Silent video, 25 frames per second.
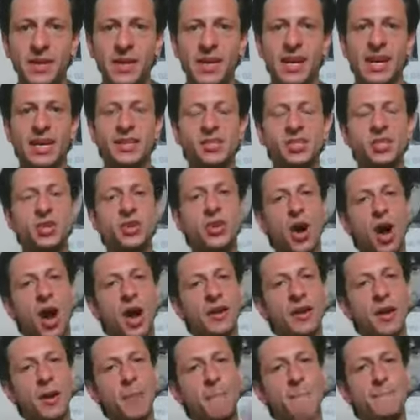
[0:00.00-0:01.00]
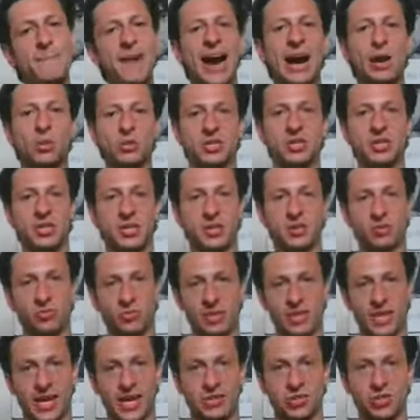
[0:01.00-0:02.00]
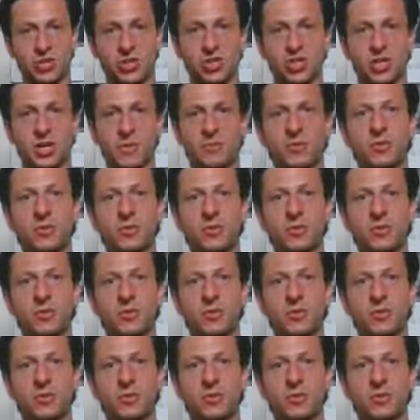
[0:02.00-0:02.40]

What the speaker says: It's not about the relationship.